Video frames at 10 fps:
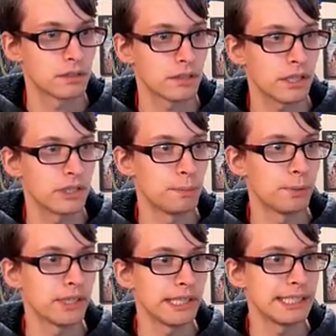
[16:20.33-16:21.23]
Can you
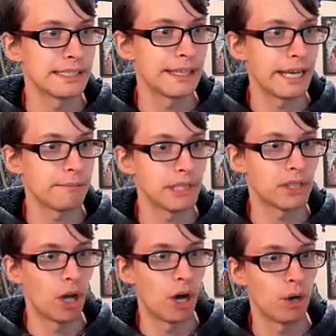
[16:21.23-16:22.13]
please let me
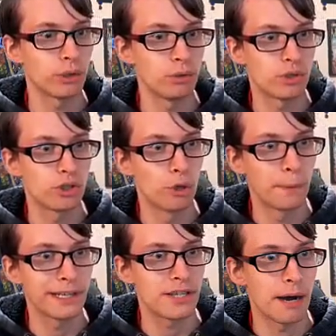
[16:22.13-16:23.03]
go, you
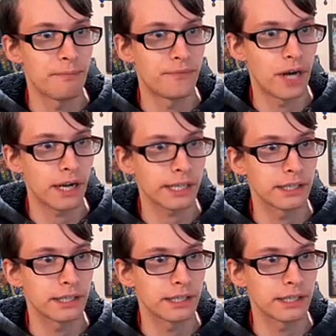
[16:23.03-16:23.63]
stupid dumb fuck?